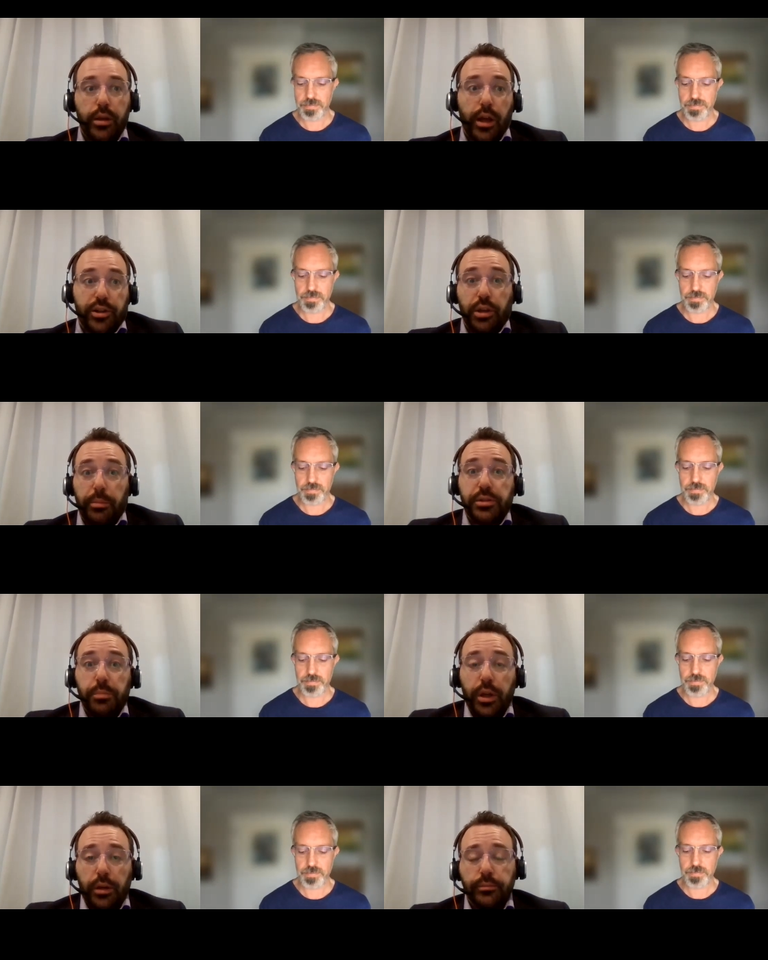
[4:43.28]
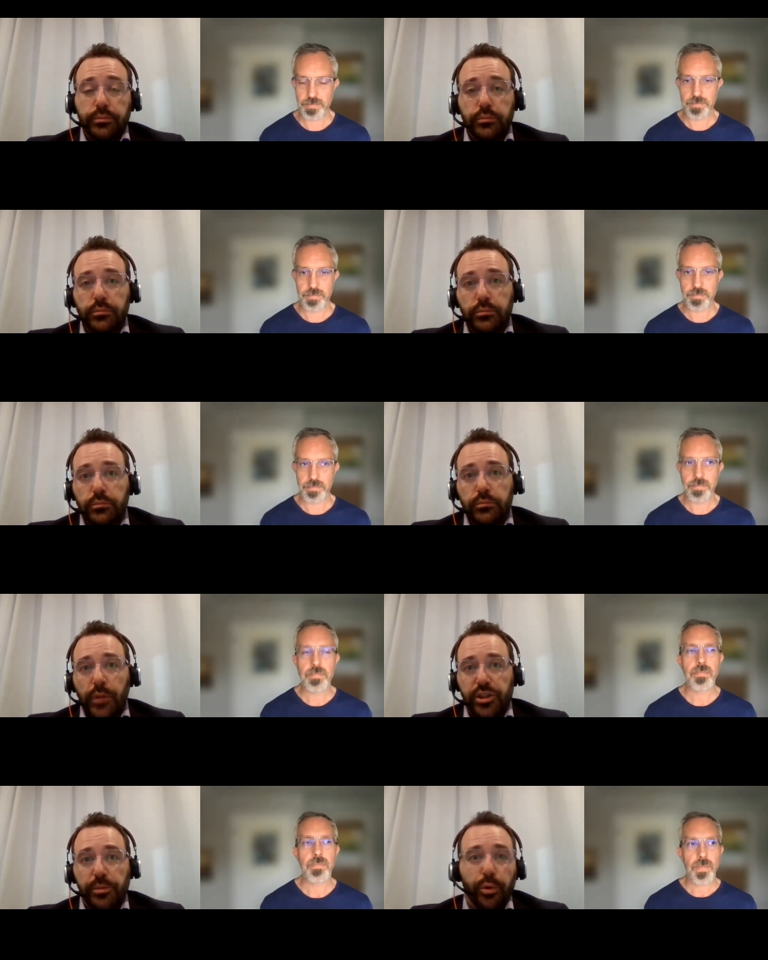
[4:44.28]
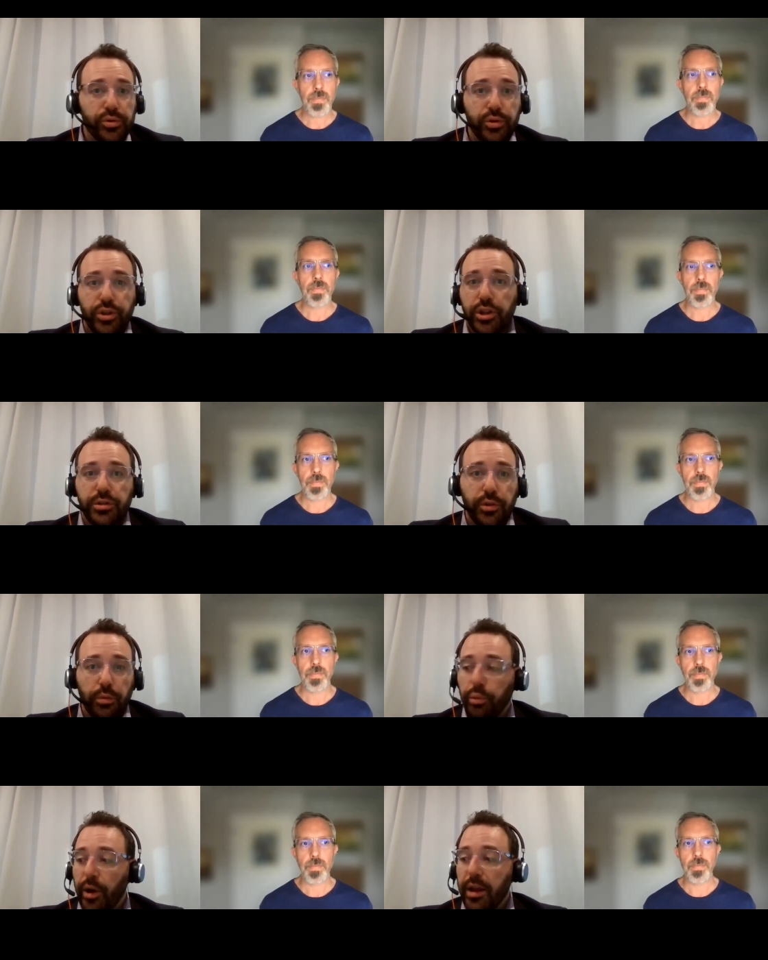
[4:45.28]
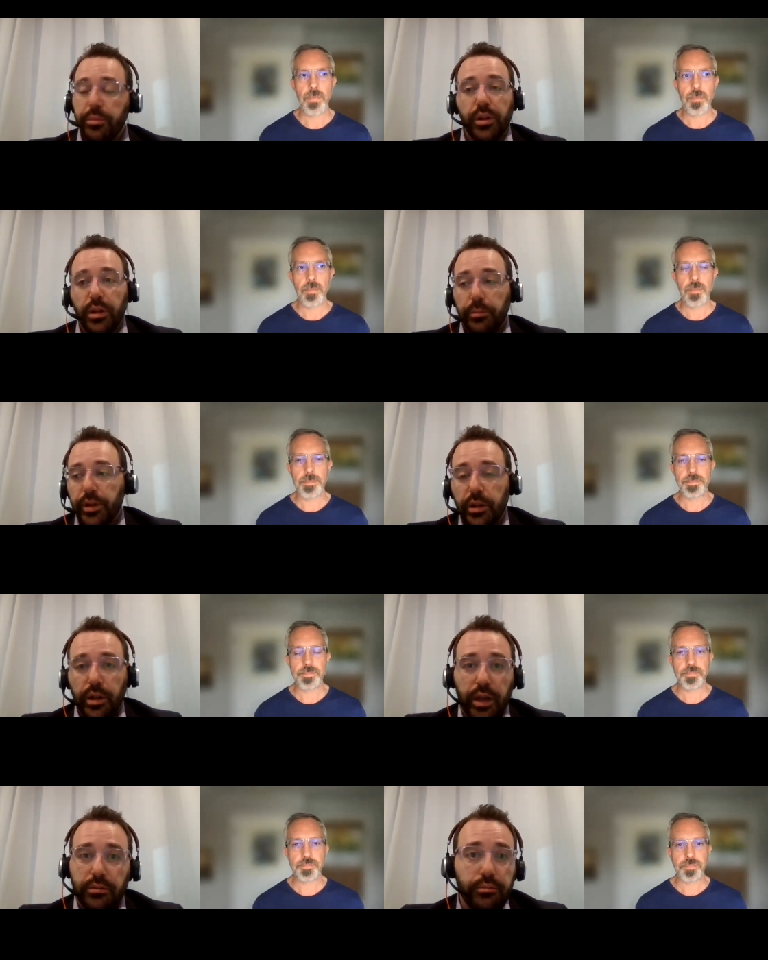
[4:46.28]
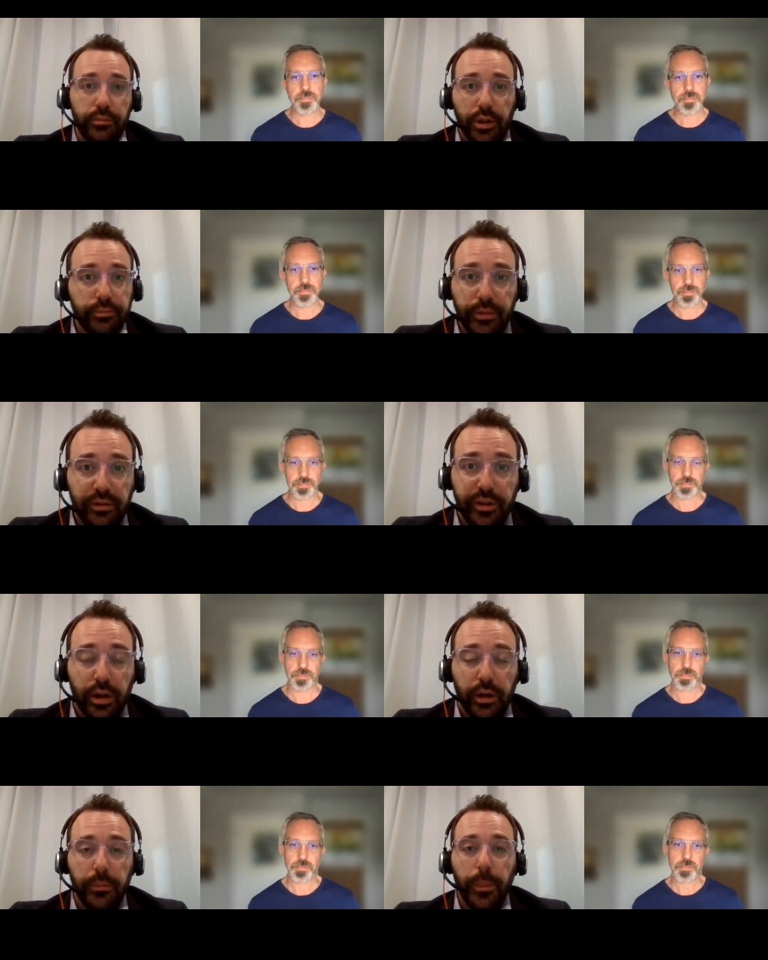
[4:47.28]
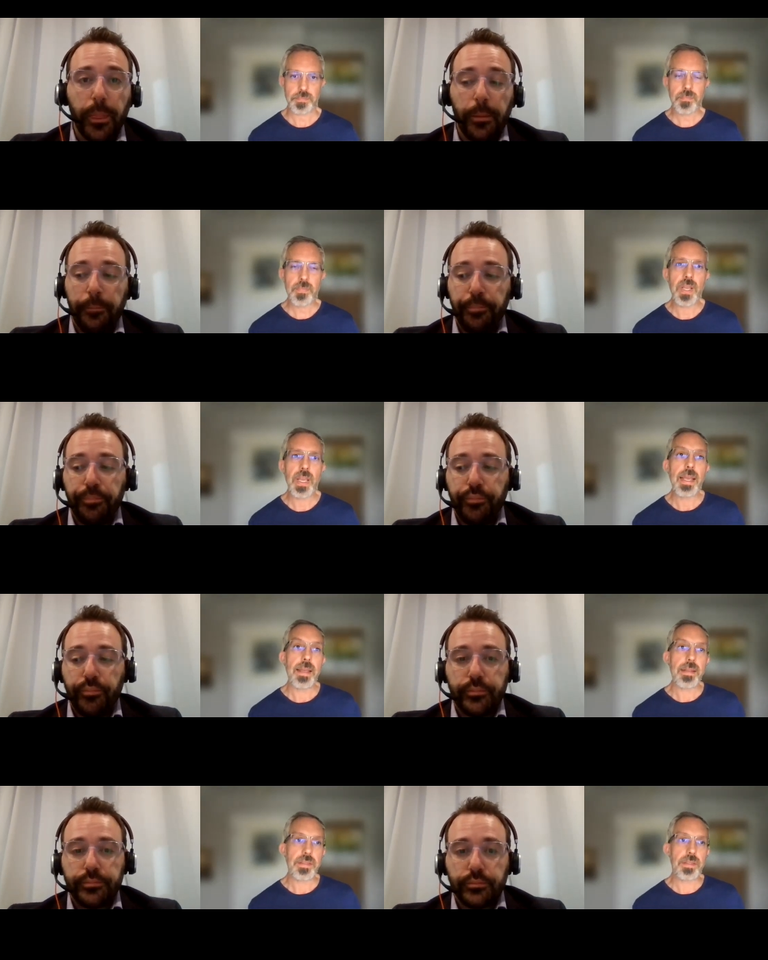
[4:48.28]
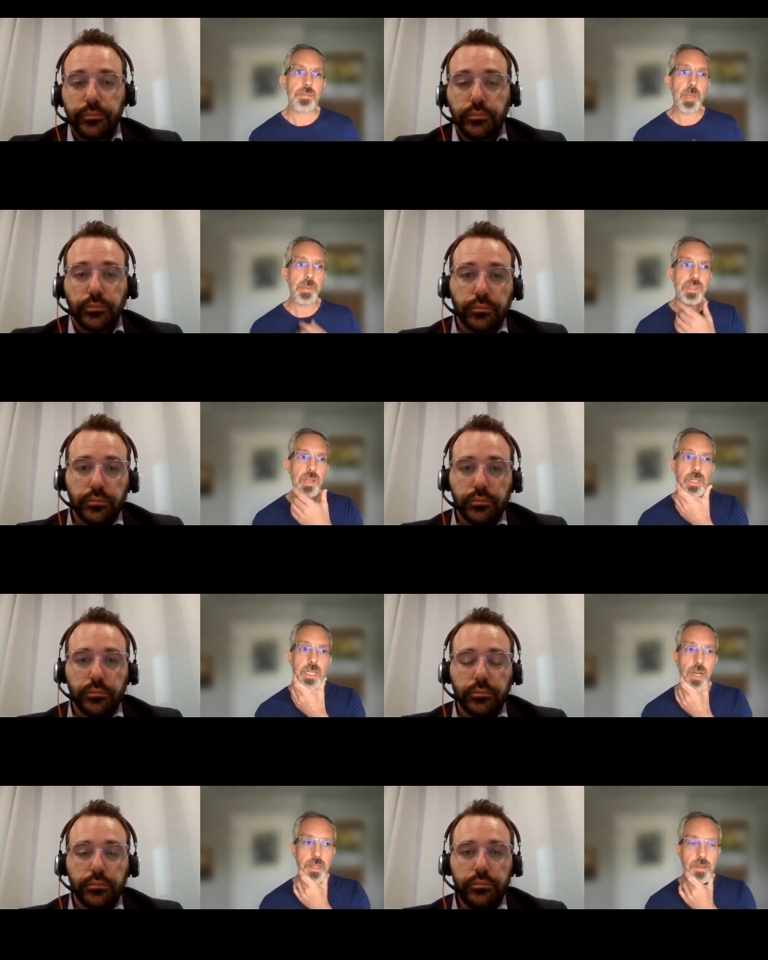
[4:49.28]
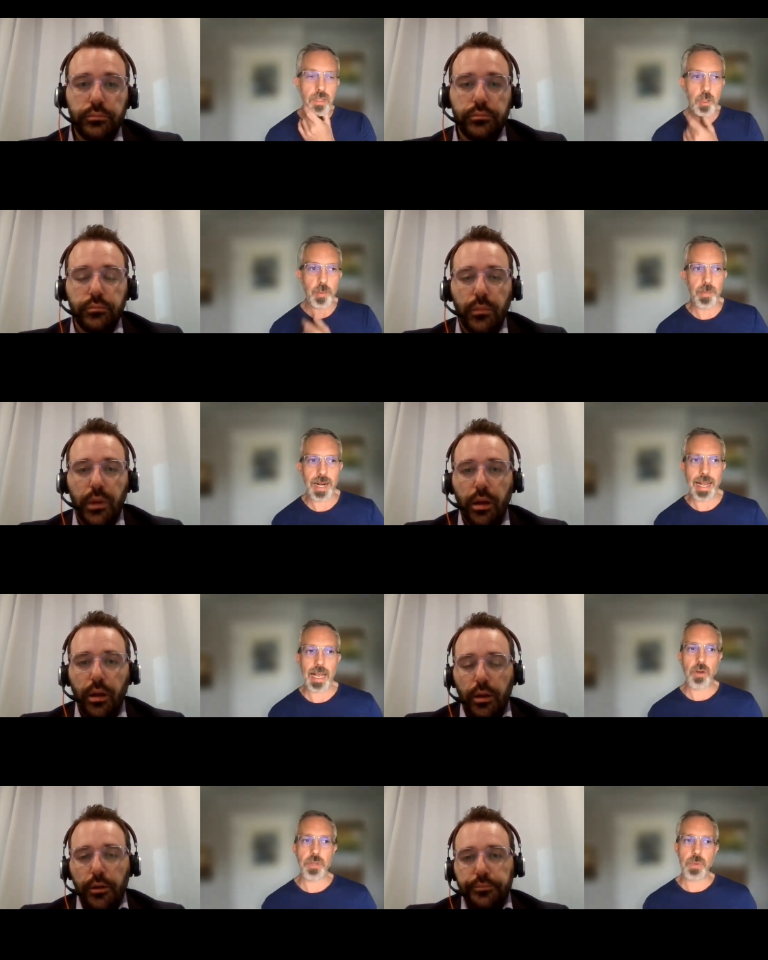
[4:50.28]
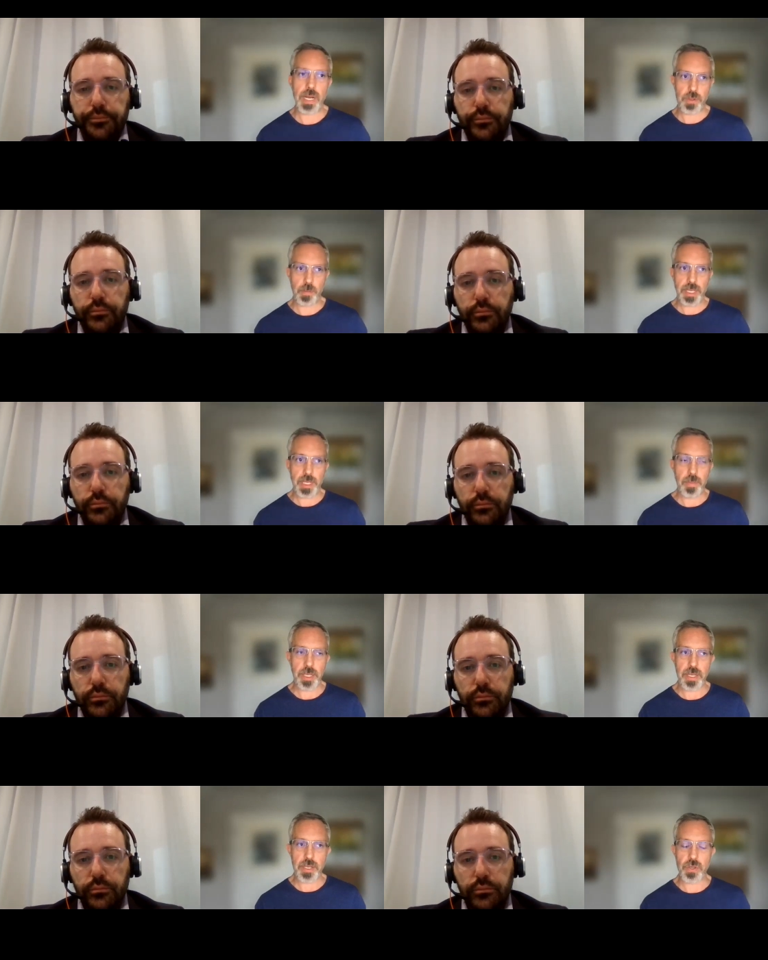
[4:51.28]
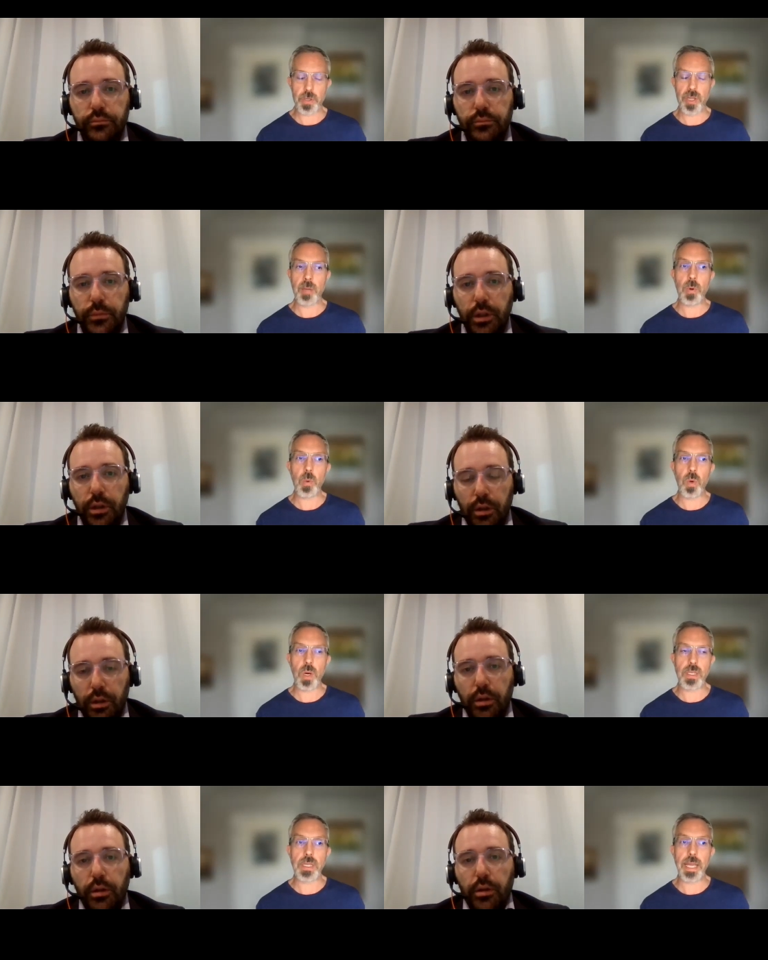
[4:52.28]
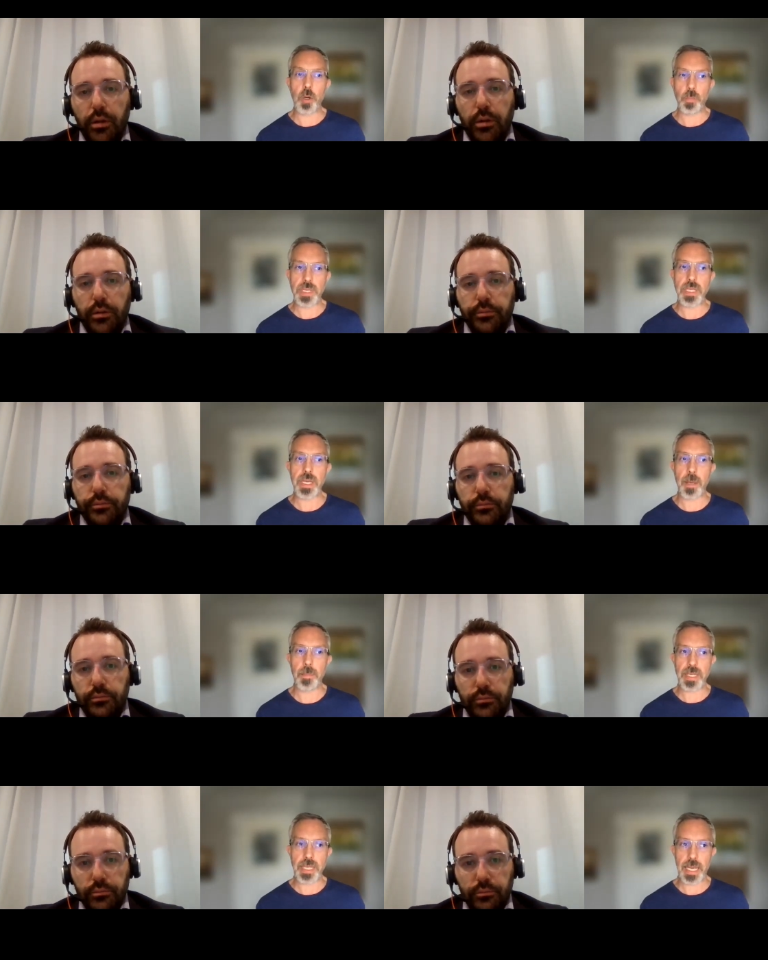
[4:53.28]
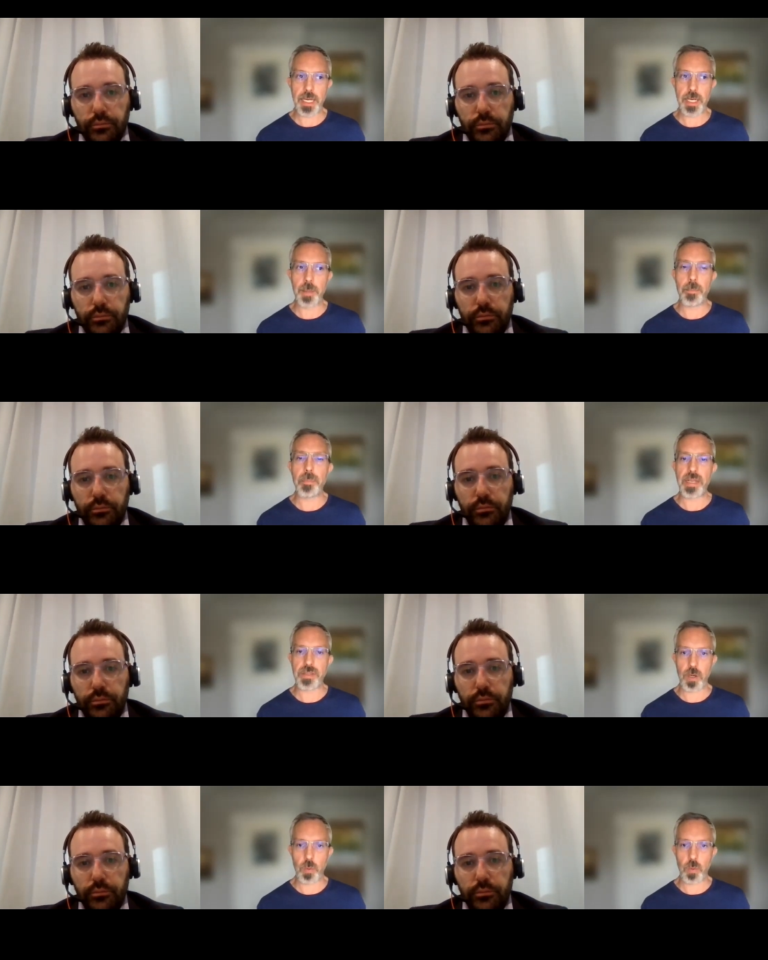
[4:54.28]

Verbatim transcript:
Speaker 1: actually makes money, as opposed to just, you know, brand build, building at, you know, infinity.
Speaker 2: Maybe
Speaker 1: tell the
Speaker 2: audience a little bit about how you guys are making money, because you're the number one L P up in Canada based on